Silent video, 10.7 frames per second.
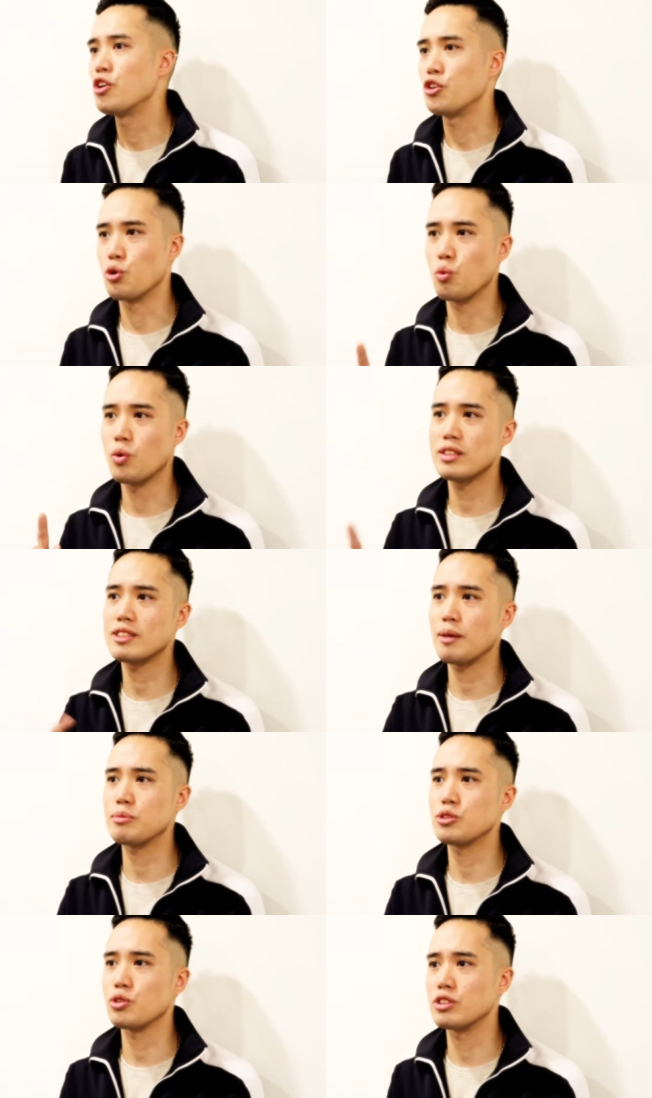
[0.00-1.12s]
your one-stop
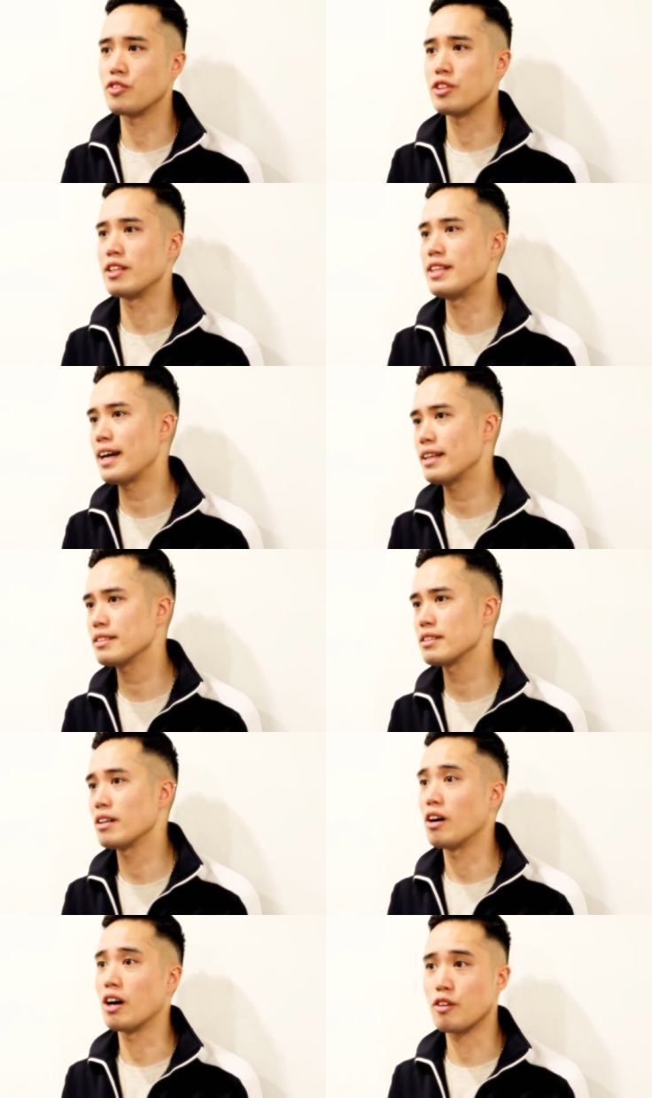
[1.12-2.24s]
source for the dance,
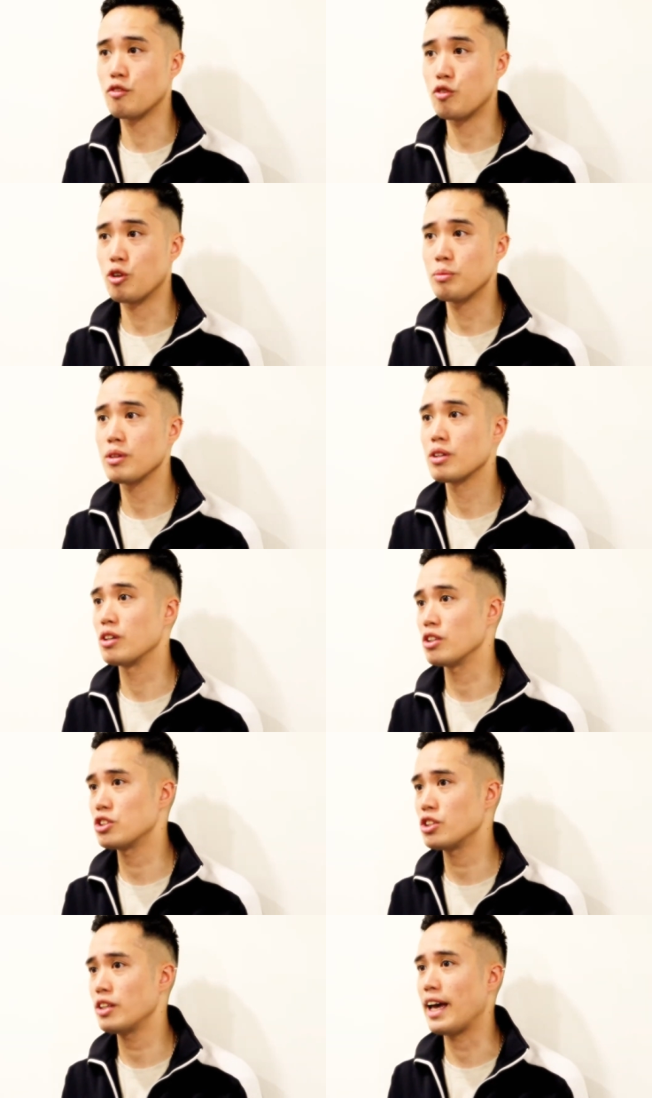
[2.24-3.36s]
art form,
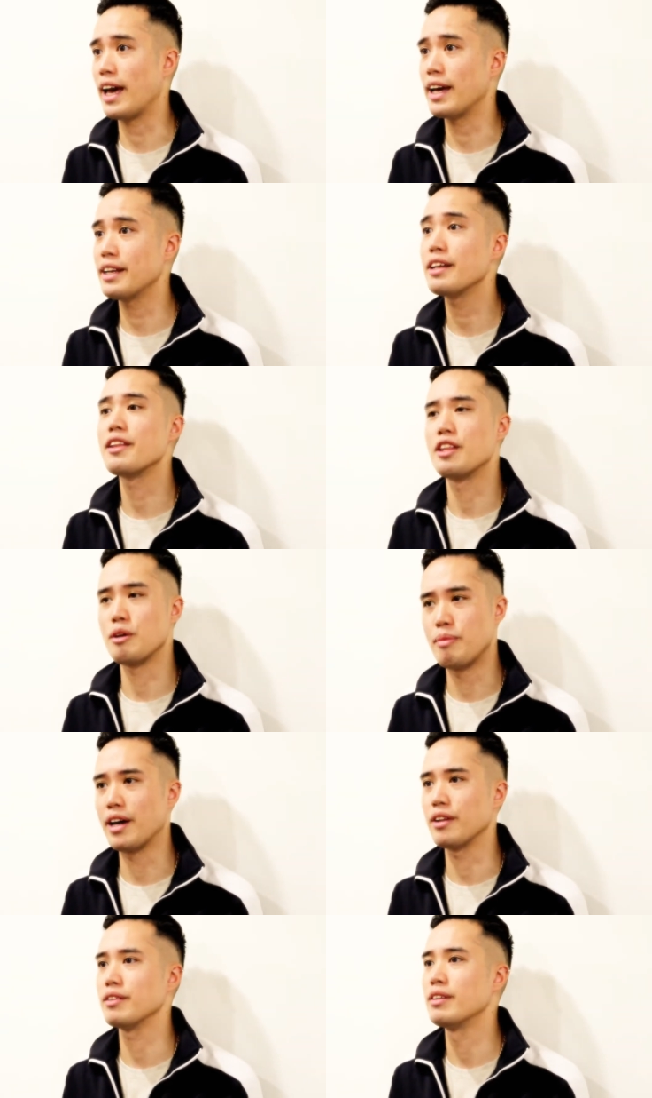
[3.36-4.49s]
culture, and the
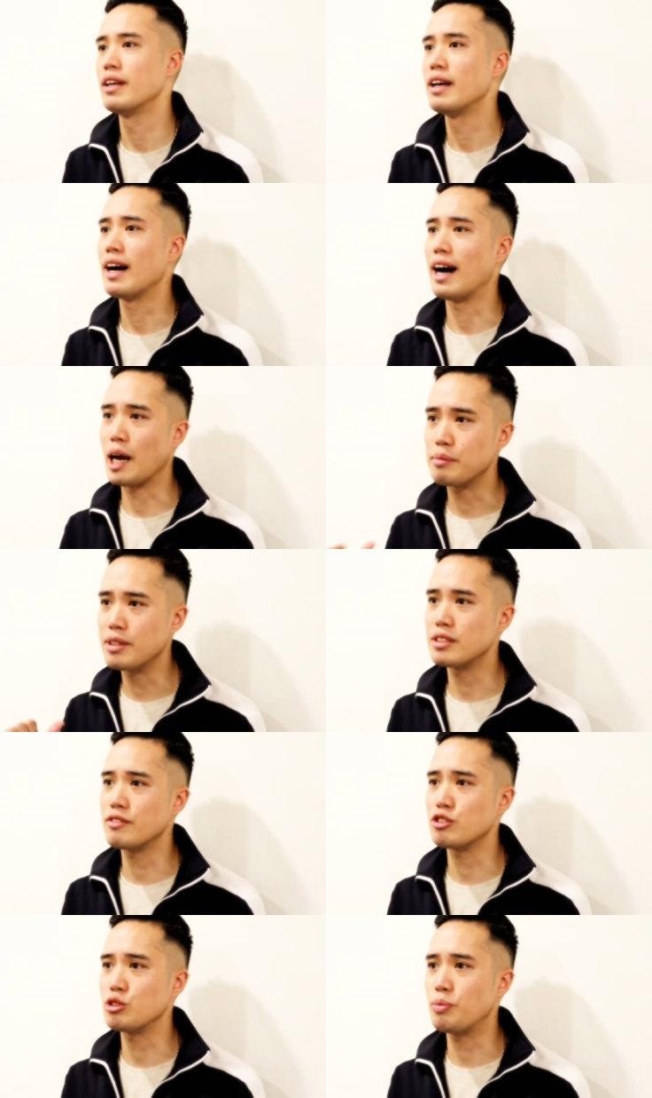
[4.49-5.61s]
battle. I'm Dizzy of
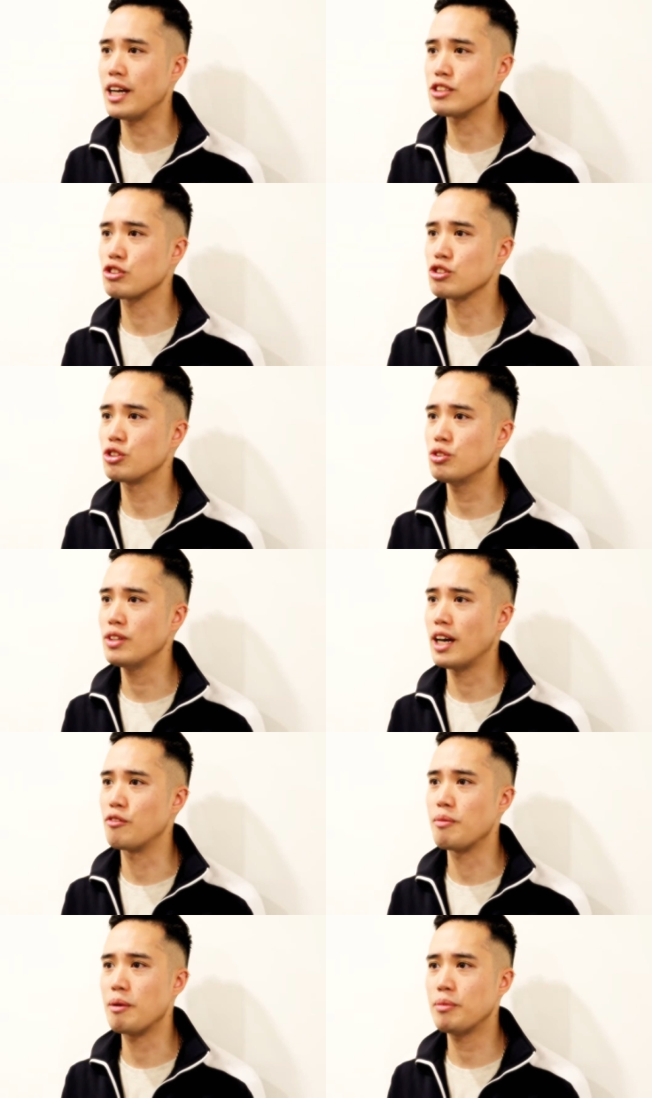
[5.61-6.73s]
the Supernaturals crew, and
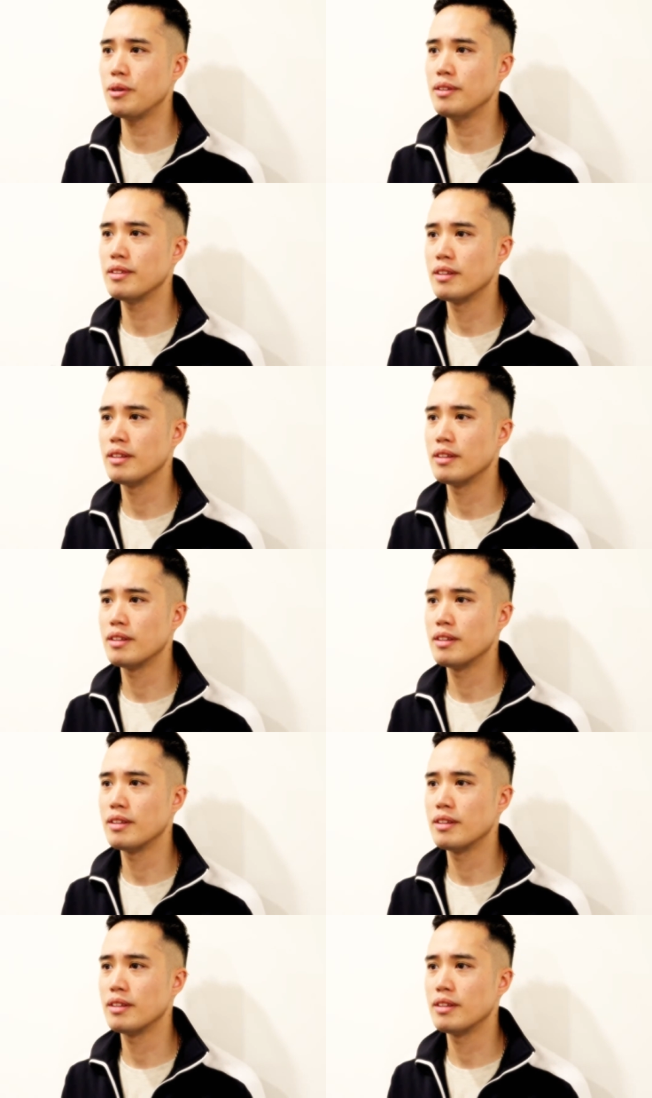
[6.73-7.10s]
remember,